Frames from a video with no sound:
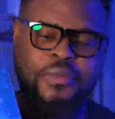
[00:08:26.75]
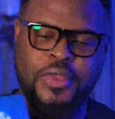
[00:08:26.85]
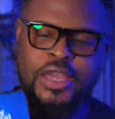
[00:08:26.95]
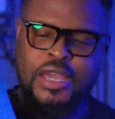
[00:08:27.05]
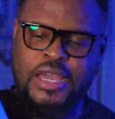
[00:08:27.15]

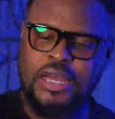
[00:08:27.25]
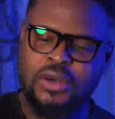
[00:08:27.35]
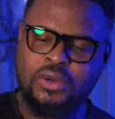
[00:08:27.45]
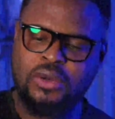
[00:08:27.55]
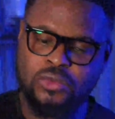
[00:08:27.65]
Now,
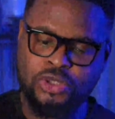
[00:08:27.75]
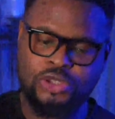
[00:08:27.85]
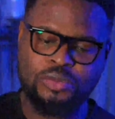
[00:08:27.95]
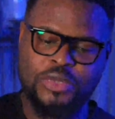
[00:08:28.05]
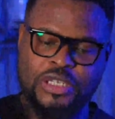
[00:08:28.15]
how
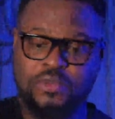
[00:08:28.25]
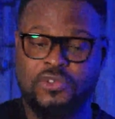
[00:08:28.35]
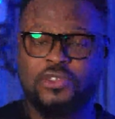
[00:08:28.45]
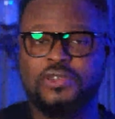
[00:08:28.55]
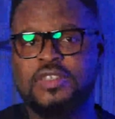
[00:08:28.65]
would you
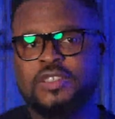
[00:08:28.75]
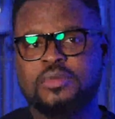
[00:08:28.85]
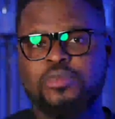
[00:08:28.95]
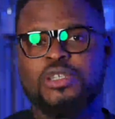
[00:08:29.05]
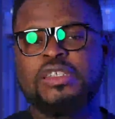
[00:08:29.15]
make the most
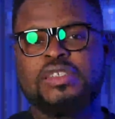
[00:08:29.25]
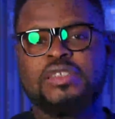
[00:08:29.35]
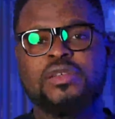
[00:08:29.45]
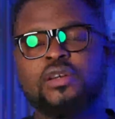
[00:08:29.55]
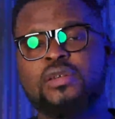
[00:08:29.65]
of this
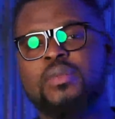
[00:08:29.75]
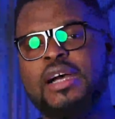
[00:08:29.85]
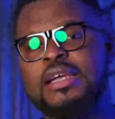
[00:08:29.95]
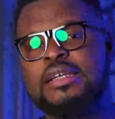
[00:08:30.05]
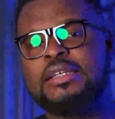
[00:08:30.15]
book? It's
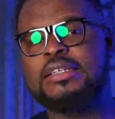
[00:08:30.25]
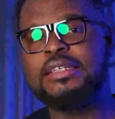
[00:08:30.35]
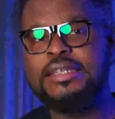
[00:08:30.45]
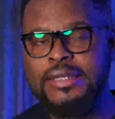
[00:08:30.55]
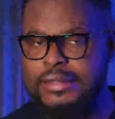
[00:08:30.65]
not by
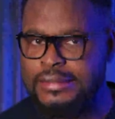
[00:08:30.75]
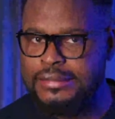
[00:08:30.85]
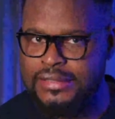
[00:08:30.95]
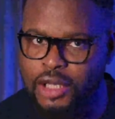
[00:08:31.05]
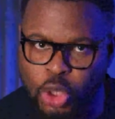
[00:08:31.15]

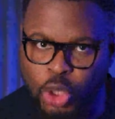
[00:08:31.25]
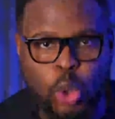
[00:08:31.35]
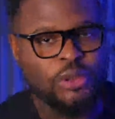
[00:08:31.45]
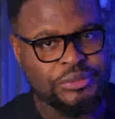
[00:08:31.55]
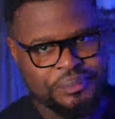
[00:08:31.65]
reading it
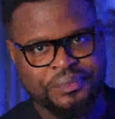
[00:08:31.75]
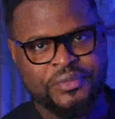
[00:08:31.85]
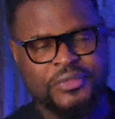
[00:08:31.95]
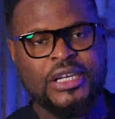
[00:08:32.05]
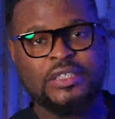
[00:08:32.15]
alone.